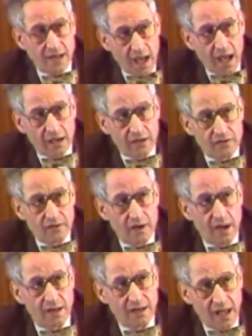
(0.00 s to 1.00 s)

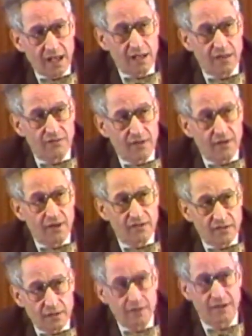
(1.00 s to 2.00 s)
text and take it very
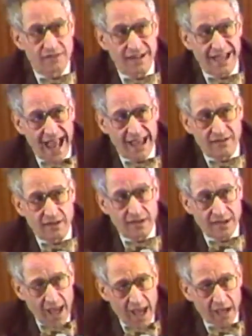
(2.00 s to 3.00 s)
seriously as a
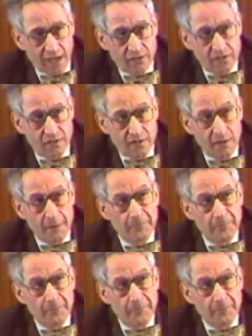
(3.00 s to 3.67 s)
text,